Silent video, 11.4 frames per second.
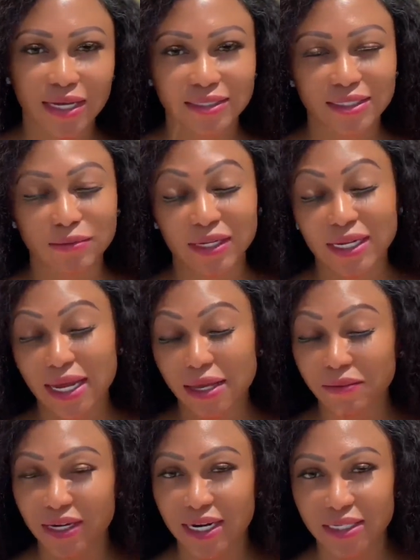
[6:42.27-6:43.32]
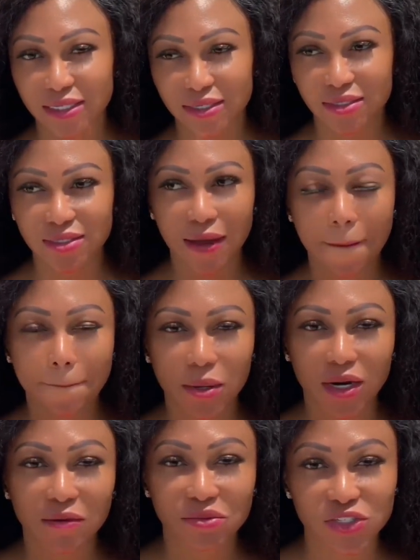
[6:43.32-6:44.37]
the Gladys
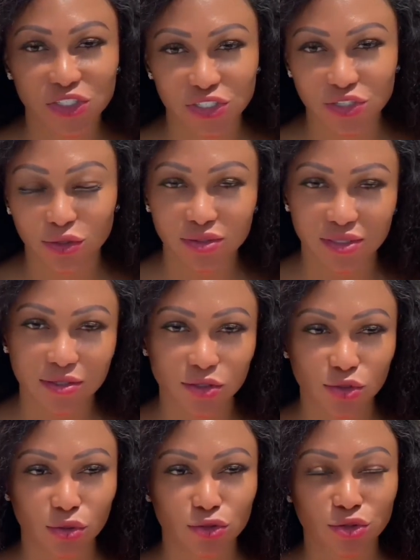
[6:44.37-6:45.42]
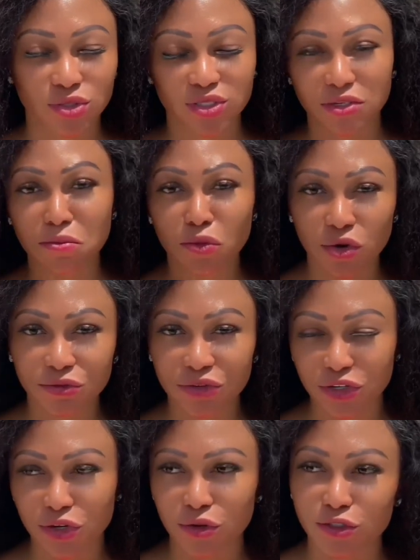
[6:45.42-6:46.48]
Barbie G on TikTok, so you see more
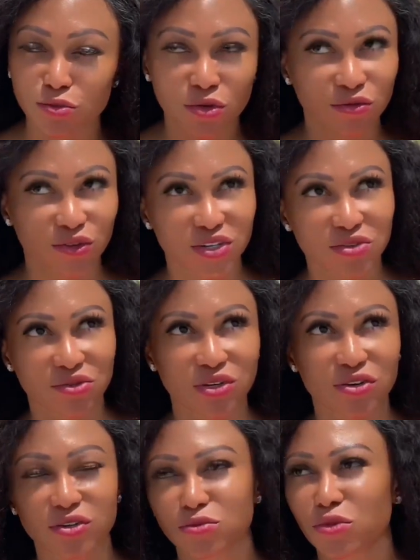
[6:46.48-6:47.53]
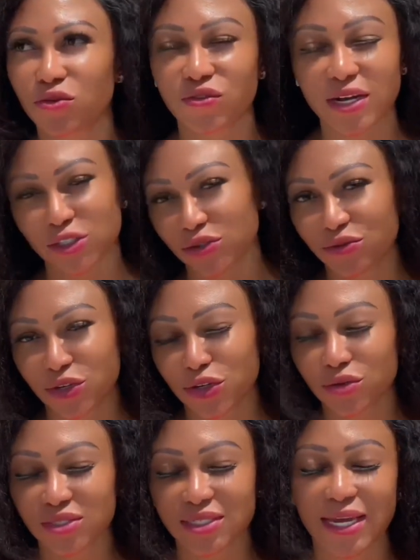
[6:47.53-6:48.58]
videos, more funny videos, more fashion
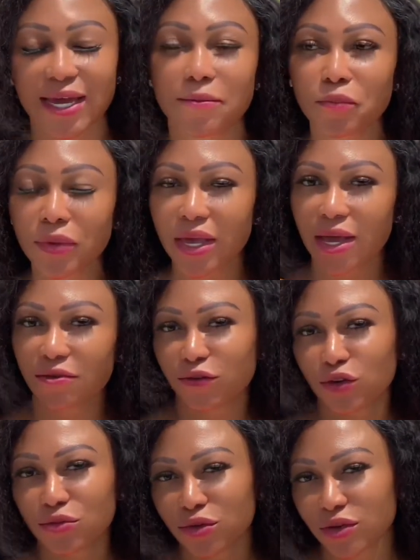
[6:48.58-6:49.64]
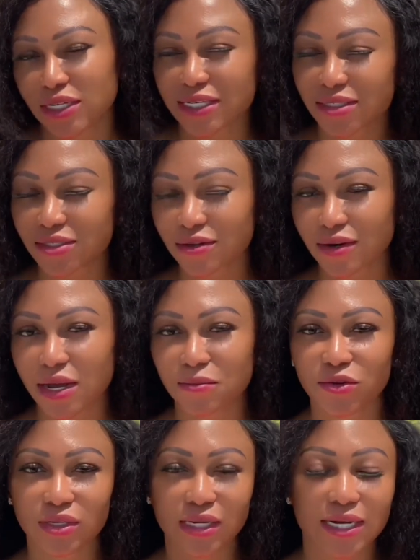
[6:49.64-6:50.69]
videos there. Follow me on Instagram
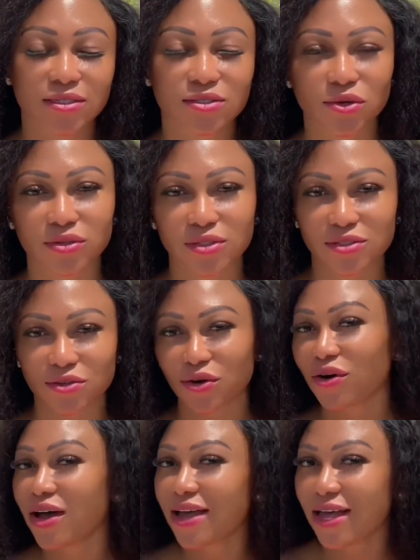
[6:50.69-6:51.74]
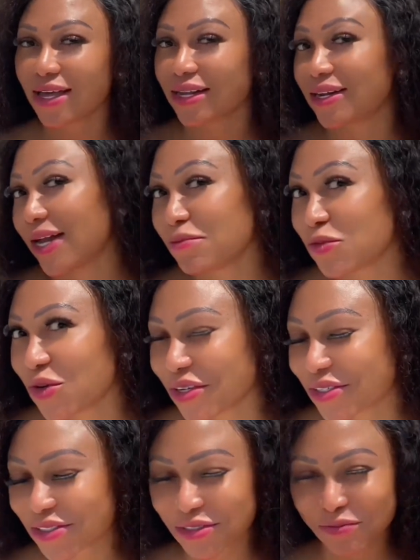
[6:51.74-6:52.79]
on
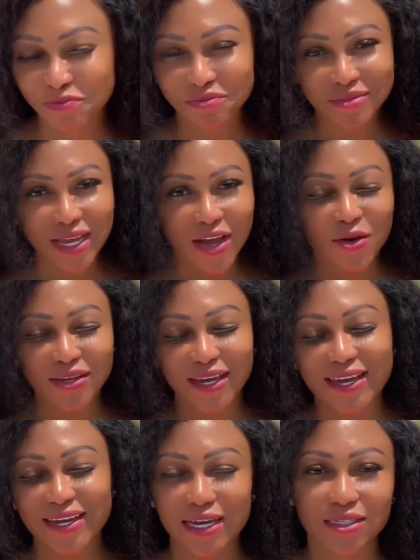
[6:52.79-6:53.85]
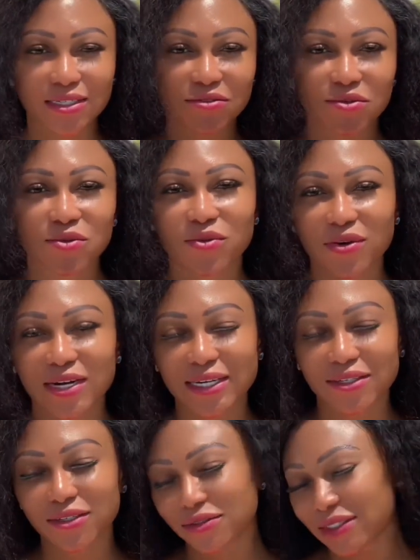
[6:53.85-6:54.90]
Gladys_Glamworld. Okay, I'll leave you with what I
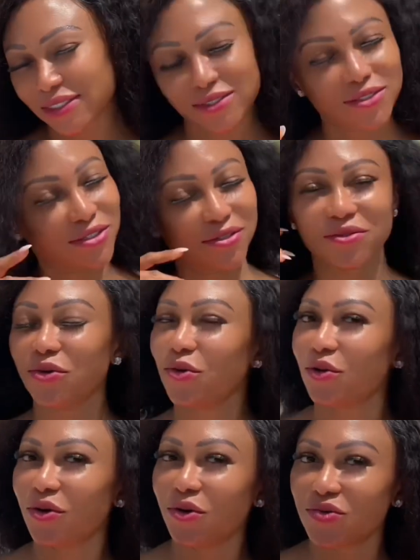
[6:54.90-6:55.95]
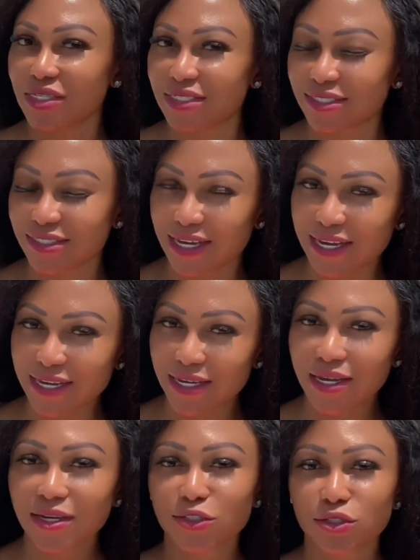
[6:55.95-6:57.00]
always do or always say.
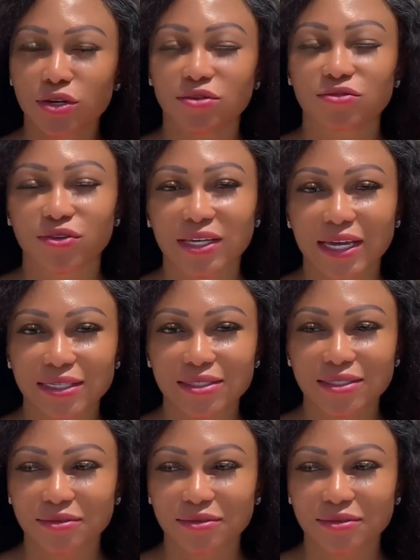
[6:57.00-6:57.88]
Do not forget